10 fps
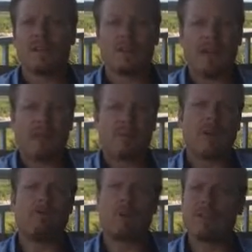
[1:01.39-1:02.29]
you can have them
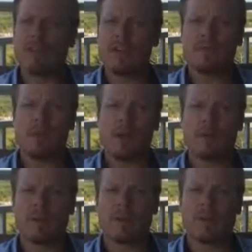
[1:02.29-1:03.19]
come meet you at the
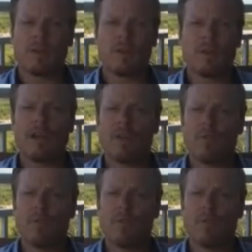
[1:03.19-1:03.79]
property, look at the